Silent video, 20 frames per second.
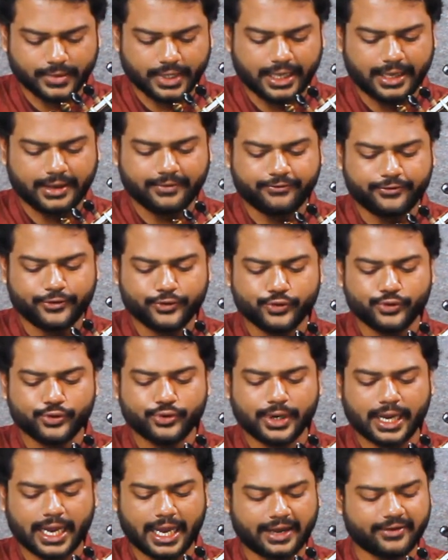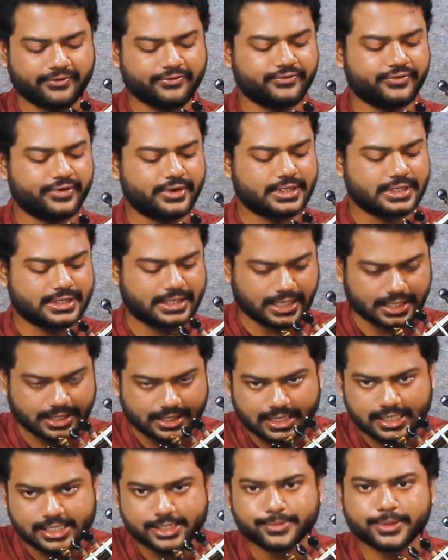if you have
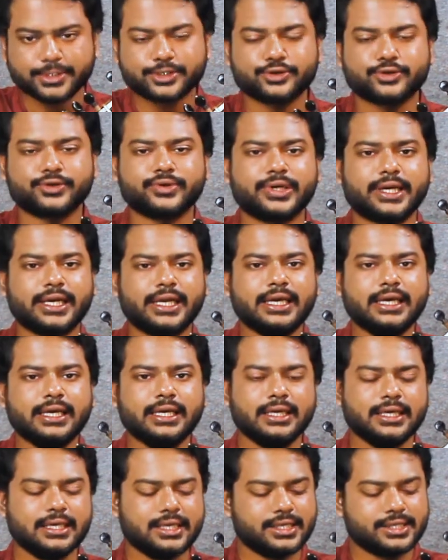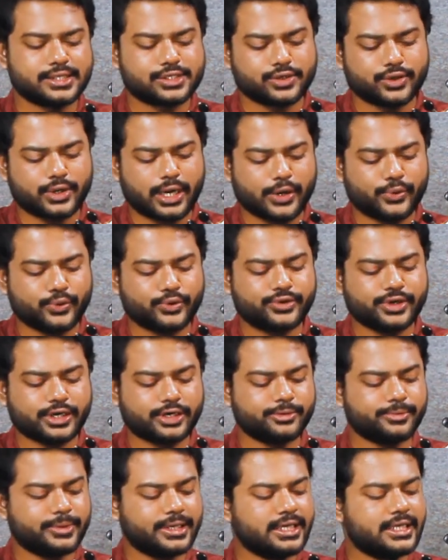done this much already, so I would
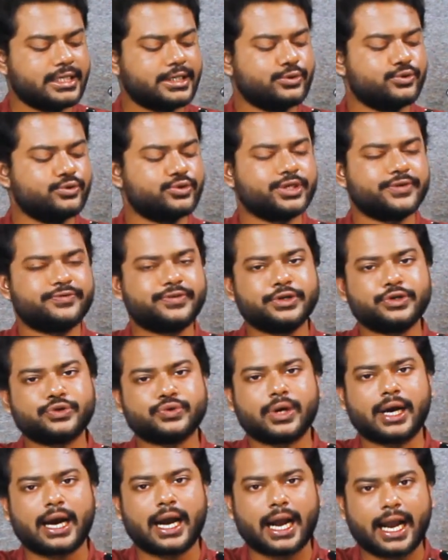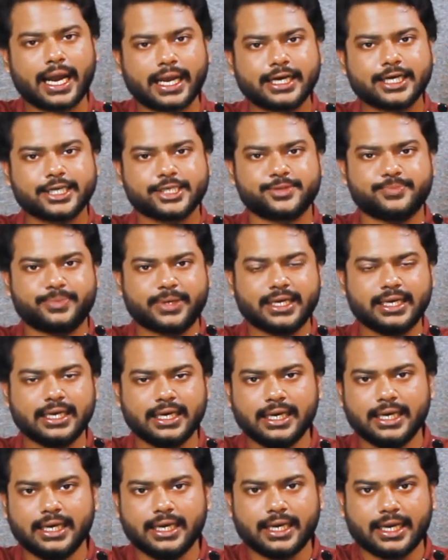recommend you shifting to a higher
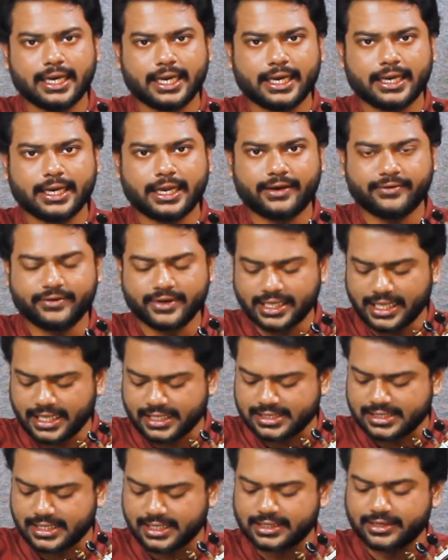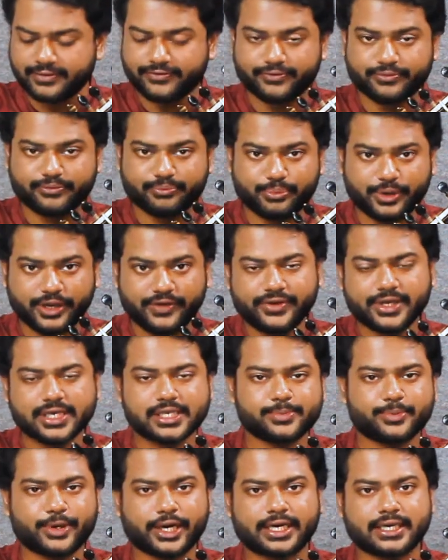speed. And having that said, the
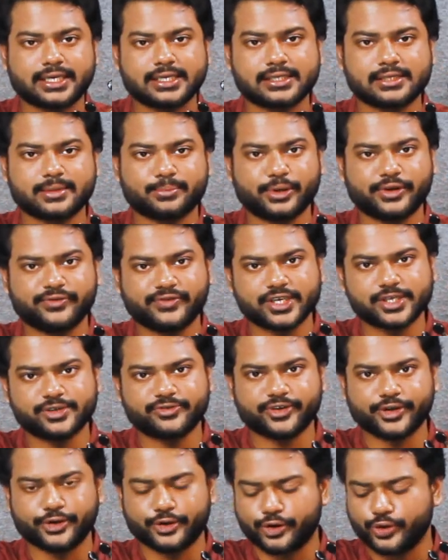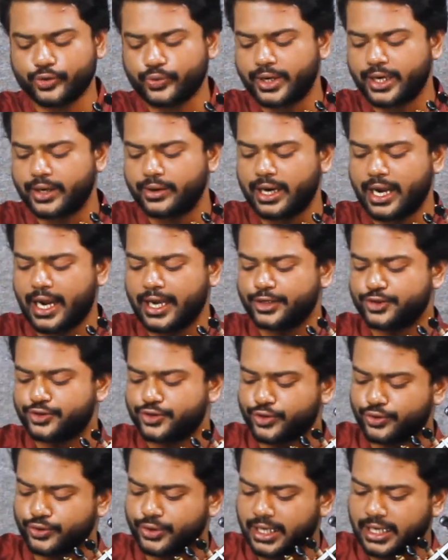previous practice, the previous video where I
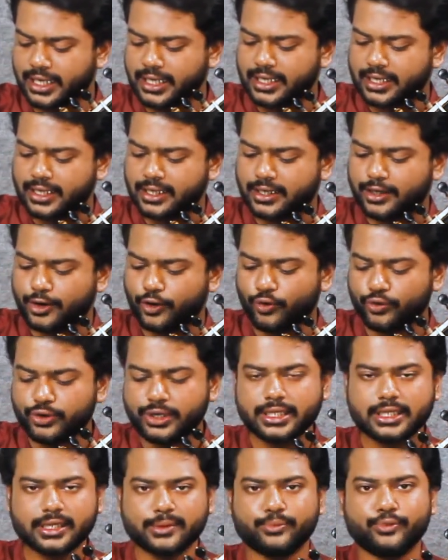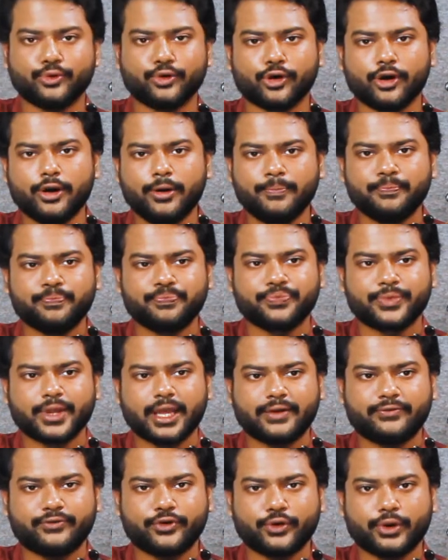showed only the bowl,
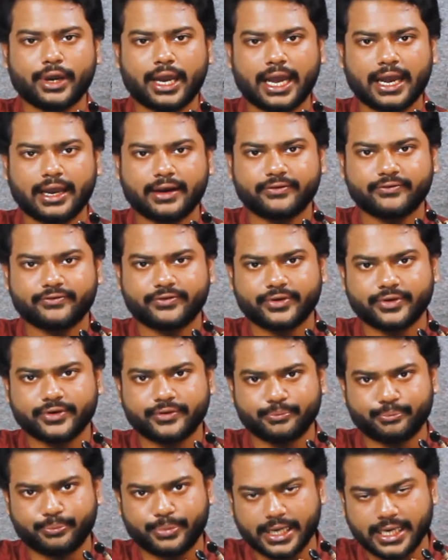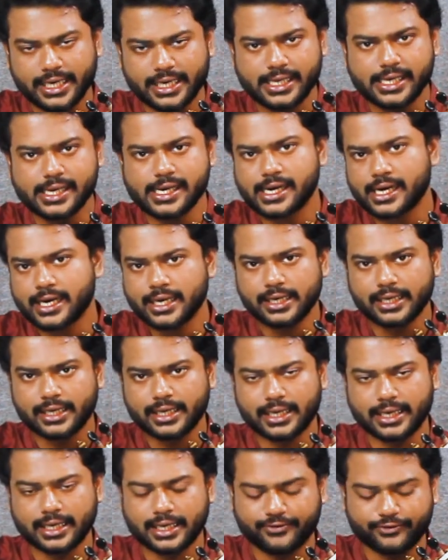if you have been here
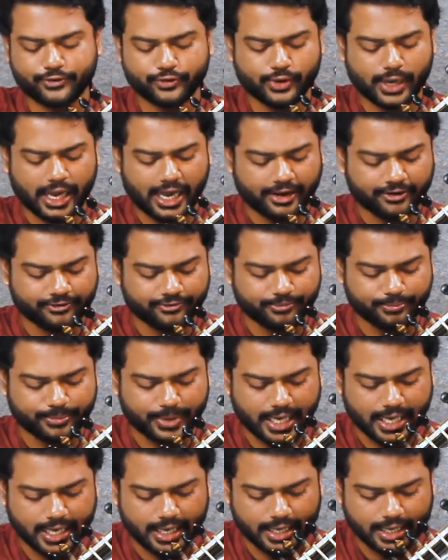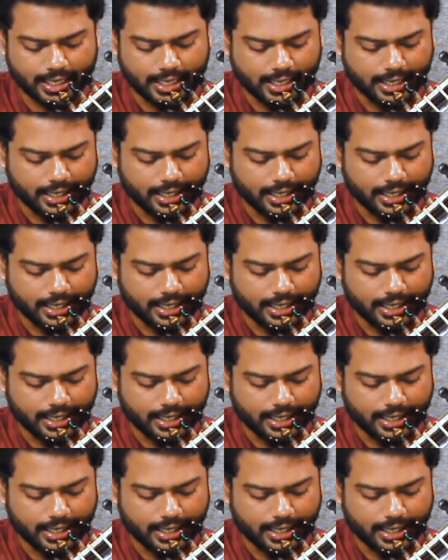and if you have been